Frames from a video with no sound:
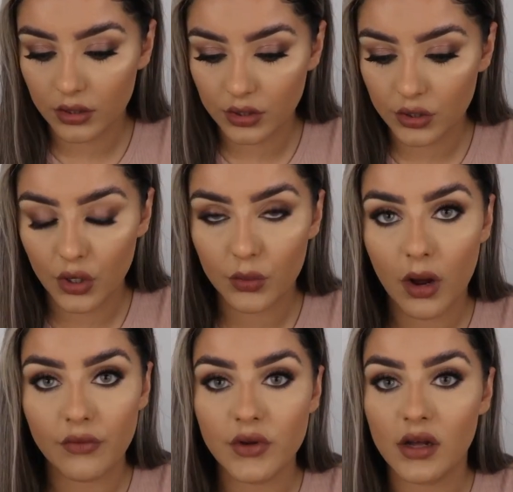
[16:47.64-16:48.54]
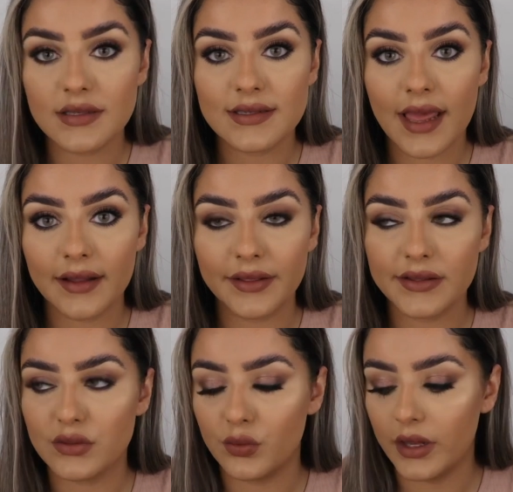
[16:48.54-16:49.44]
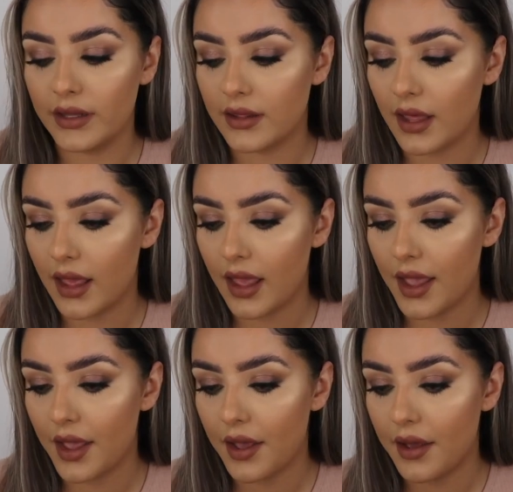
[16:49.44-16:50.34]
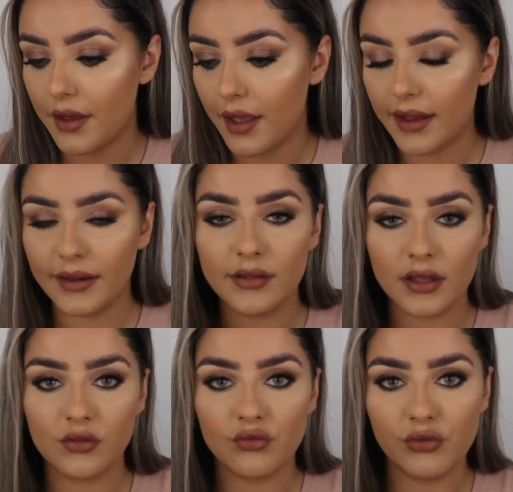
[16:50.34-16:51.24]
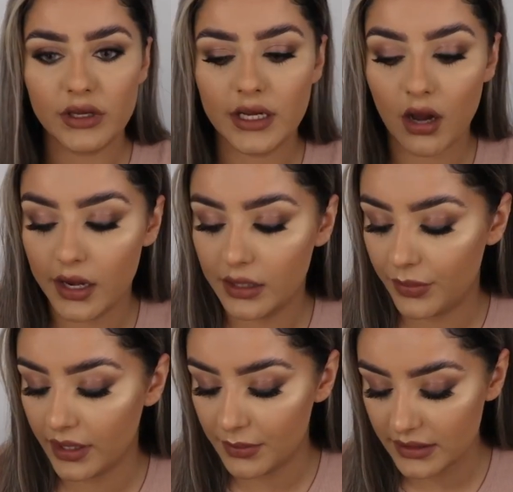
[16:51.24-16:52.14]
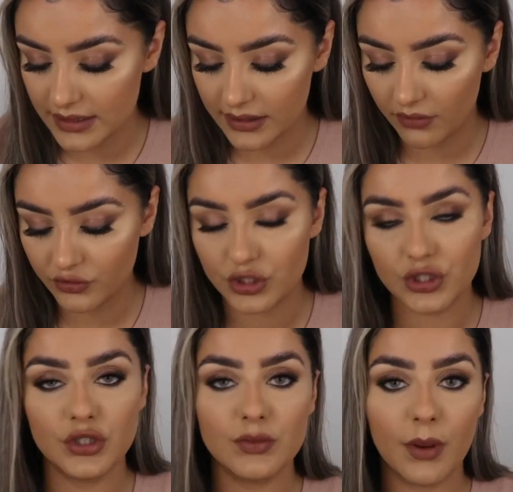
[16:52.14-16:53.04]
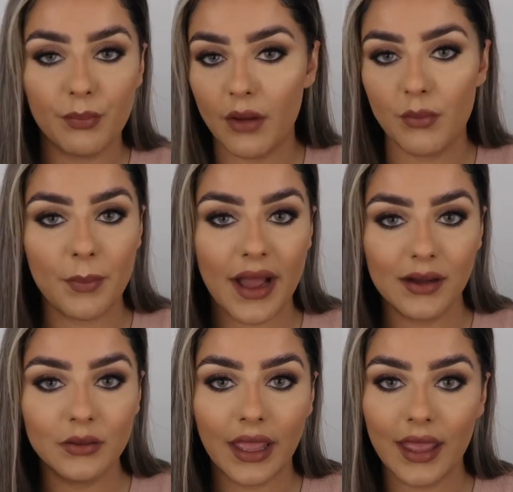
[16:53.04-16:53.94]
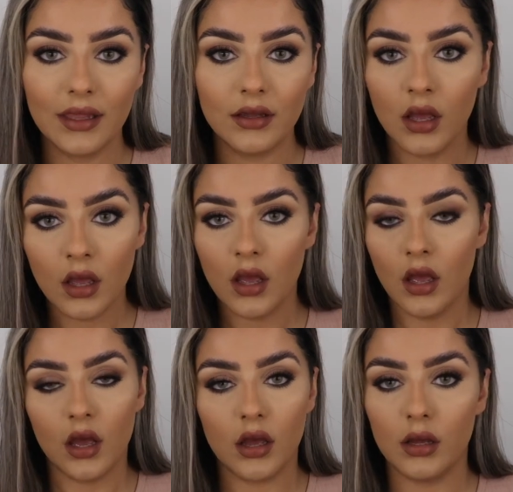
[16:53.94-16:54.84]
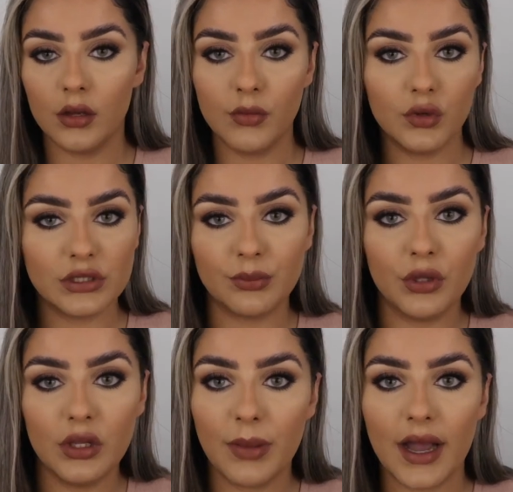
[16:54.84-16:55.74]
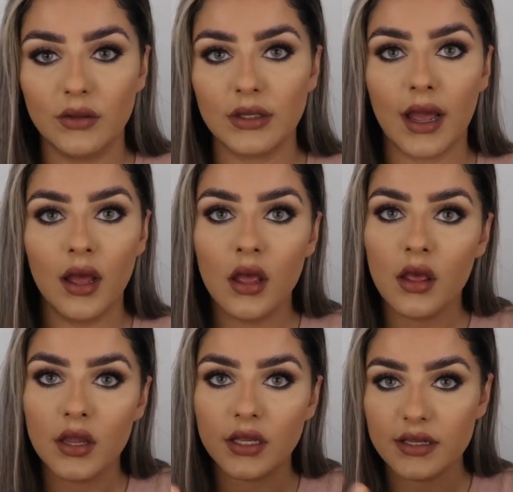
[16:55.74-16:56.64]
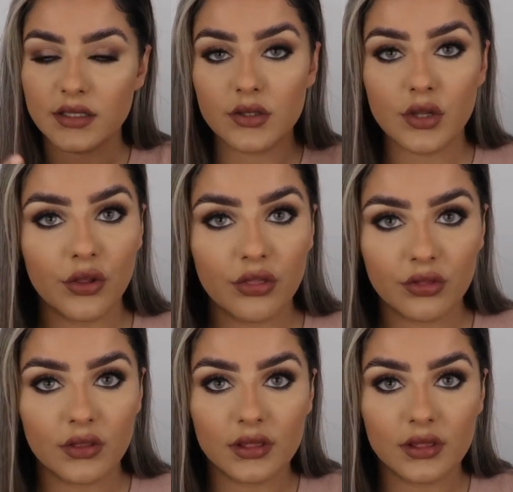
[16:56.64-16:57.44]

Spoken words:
you know, I've not set this with anything really highly pigmented. I've just used a bit of my POUNDCAKE Huda Beauty powder. There's nothing,